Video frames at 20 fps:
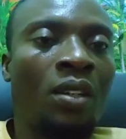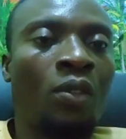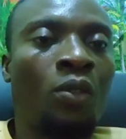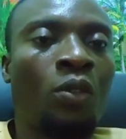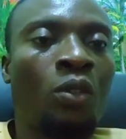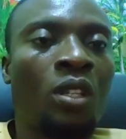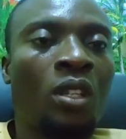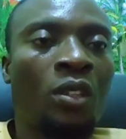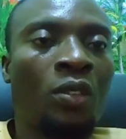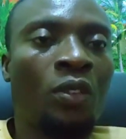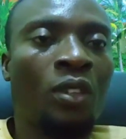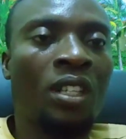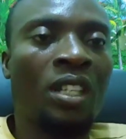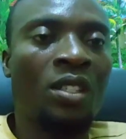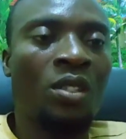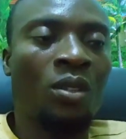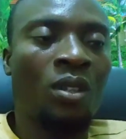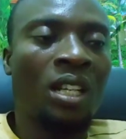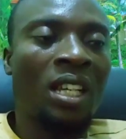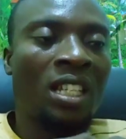fully
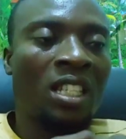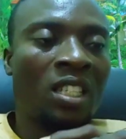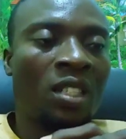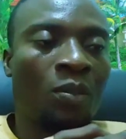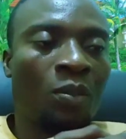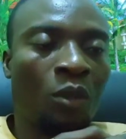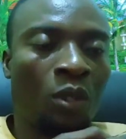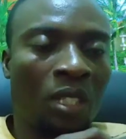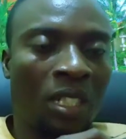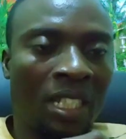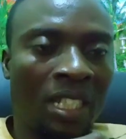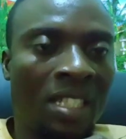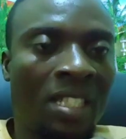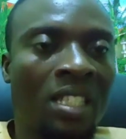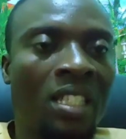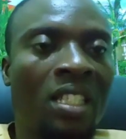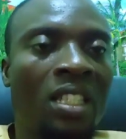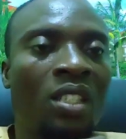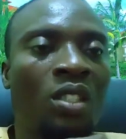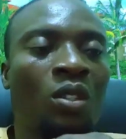funded scholarship, your
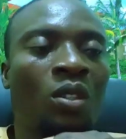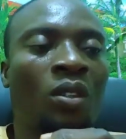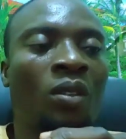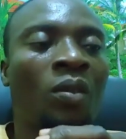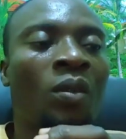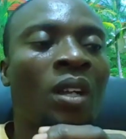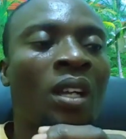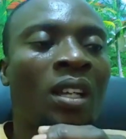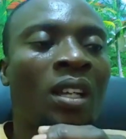destination.